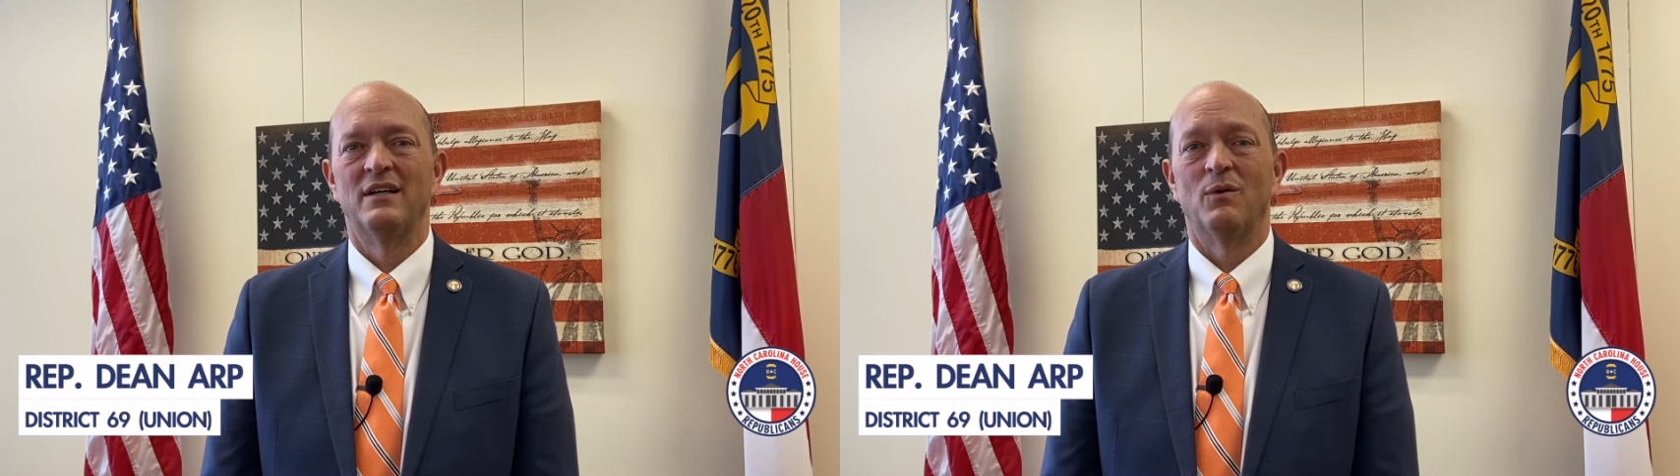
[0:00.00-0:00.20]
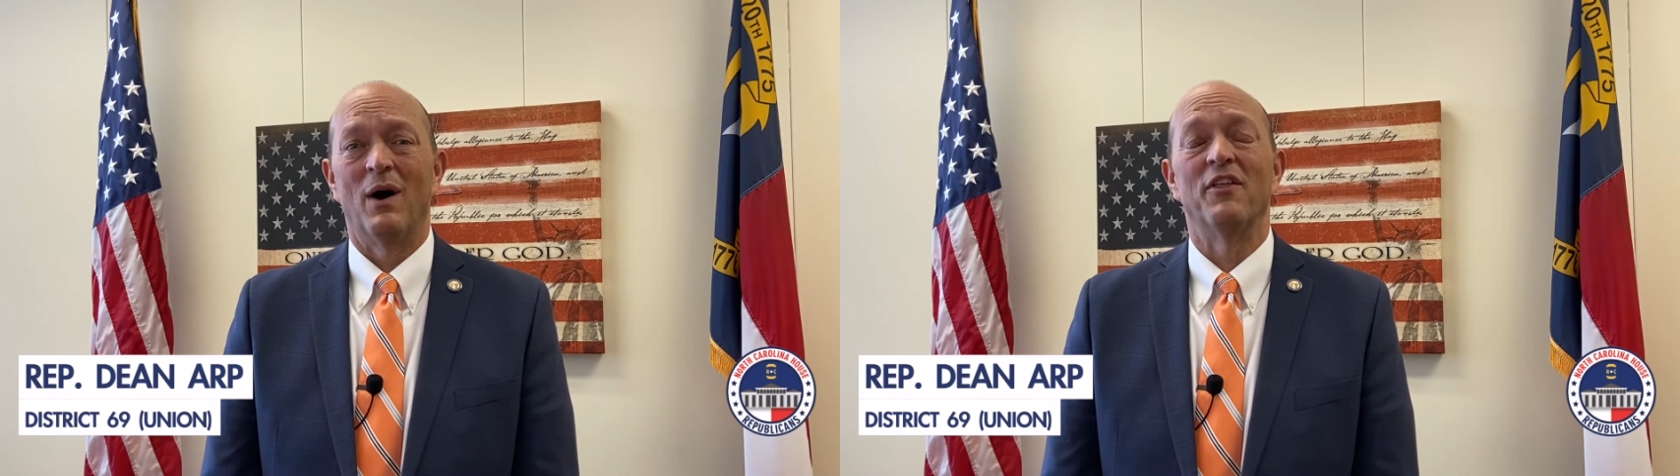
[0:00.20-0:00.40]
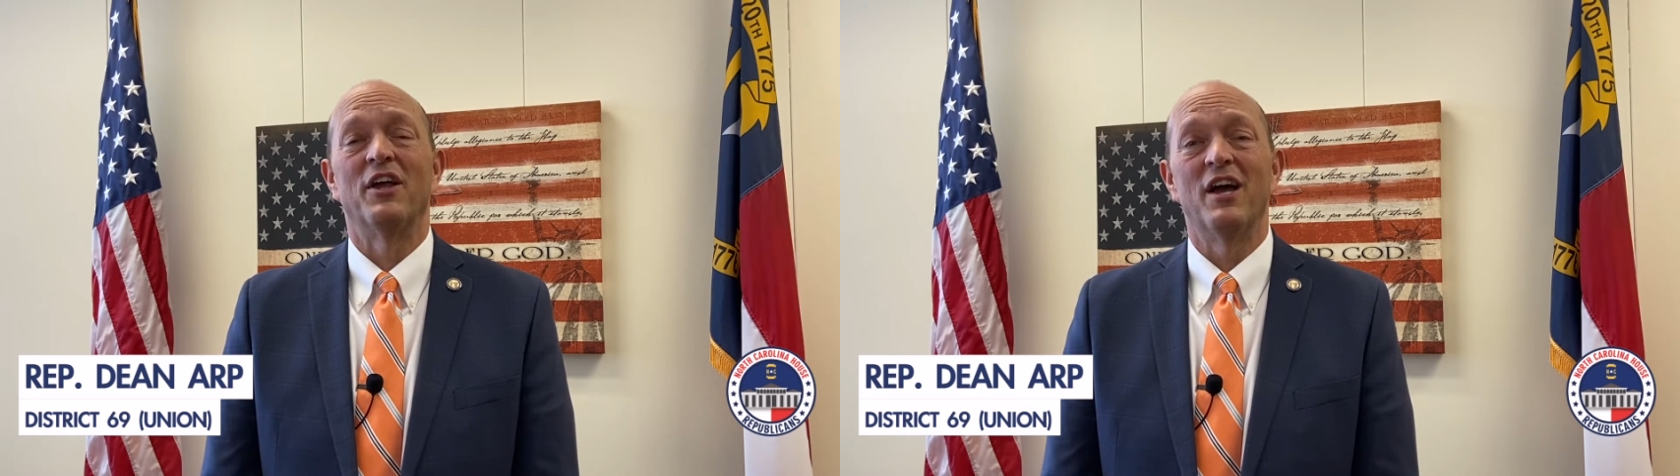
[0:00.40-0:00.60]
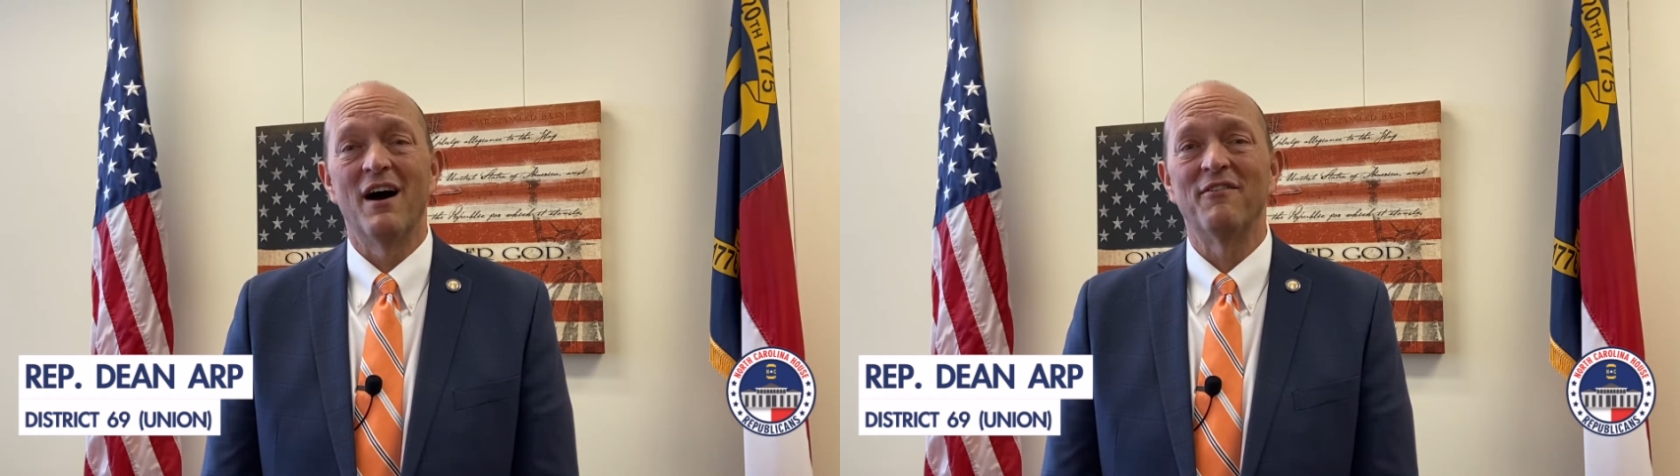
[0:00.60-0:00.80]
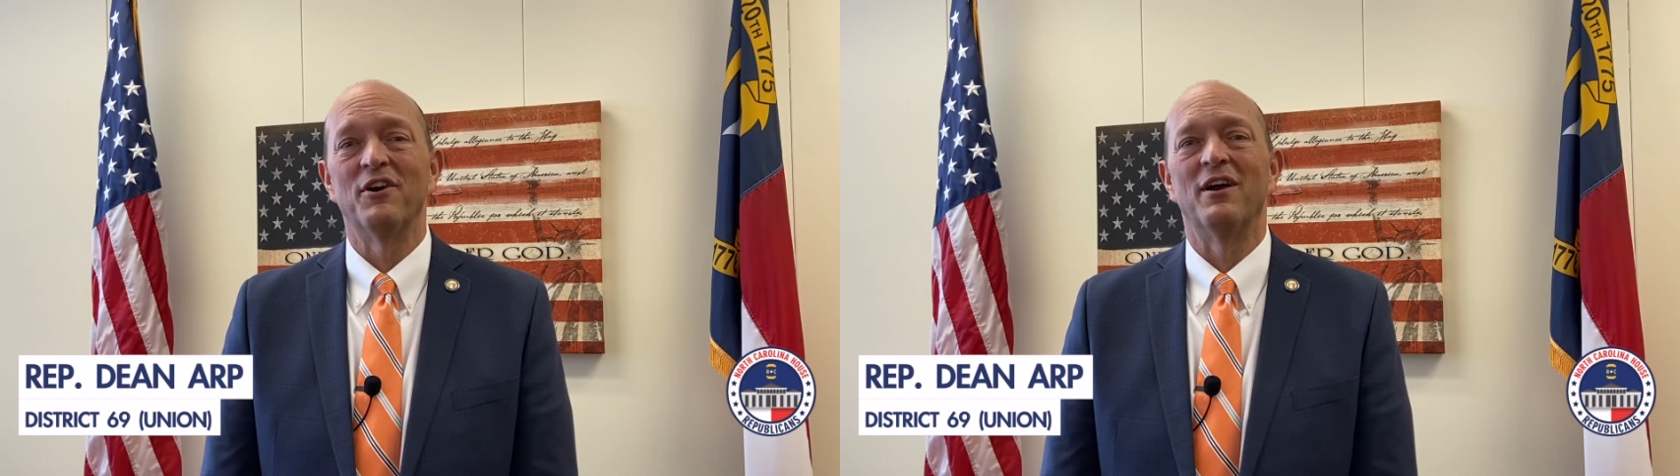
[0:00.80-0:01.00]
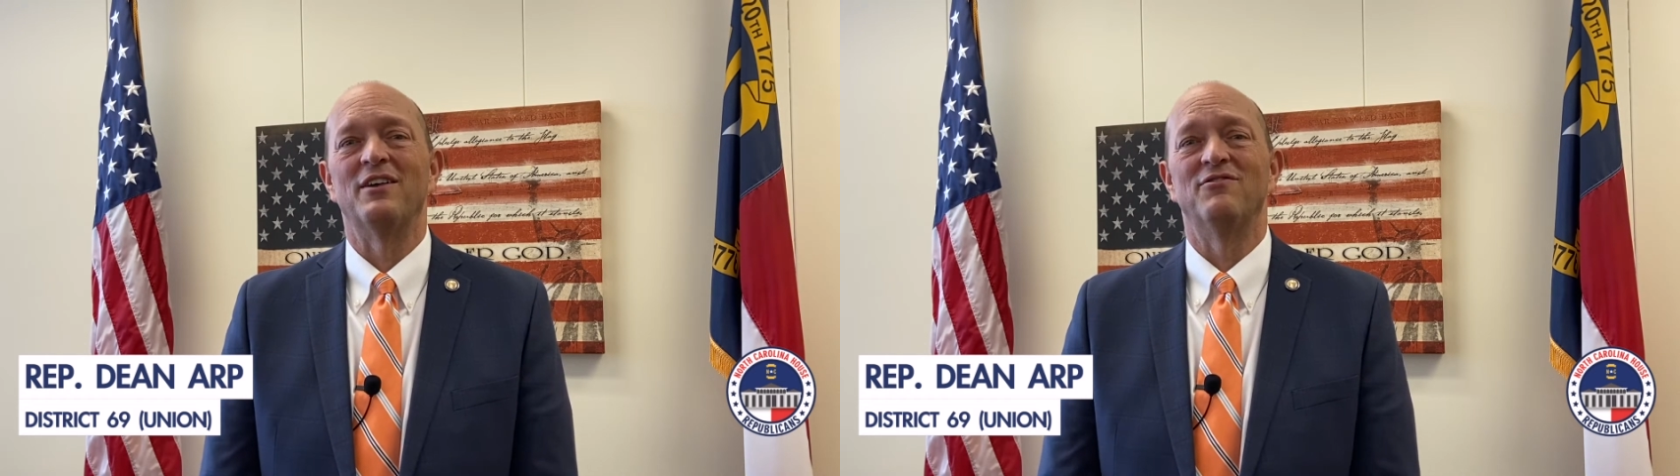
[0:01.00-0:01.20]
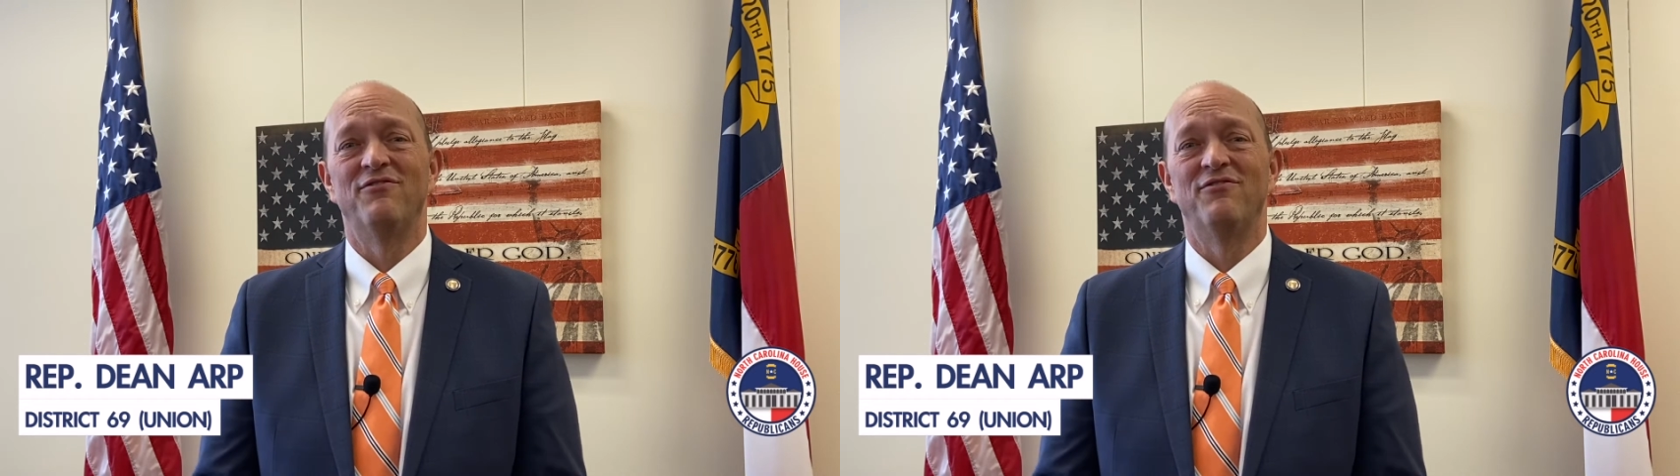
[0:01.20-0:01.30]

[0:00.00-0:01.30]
While the governor has